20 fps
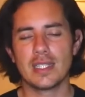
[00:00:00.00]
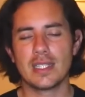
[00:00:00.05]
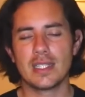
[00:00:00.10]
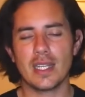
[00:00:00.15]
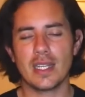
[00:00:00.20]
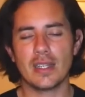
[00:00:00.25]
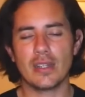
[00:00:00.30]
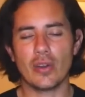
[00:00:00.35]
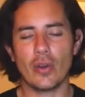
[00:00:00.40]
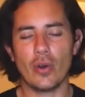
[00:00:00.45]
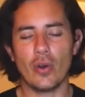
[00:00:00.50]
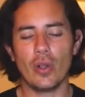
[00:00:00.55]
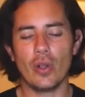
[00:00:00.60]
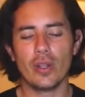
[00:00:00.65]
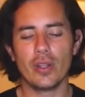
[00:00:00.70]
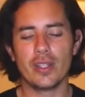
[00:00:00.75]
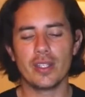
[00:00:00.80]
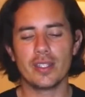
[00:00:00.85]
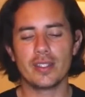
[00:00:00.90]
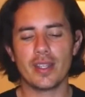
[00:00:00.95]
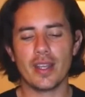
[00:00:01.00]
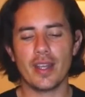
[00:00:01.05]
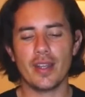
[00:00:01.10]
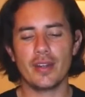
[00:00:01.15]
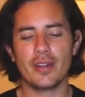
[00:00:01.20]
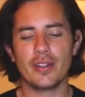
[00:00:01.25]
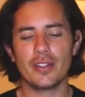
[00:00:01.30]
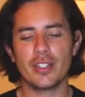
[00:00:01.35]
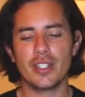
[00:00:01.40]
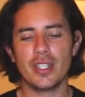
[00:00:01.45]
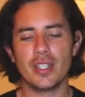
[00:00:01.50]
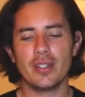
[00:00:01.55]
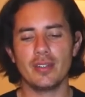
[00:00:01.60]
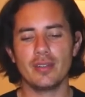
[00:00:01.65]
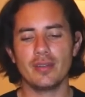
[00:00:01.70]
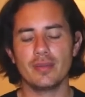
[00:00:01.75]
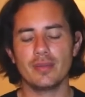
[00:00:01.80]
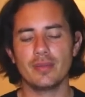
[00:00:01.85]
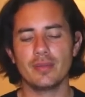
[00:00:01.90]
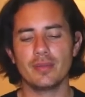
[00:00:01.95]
take all this energy,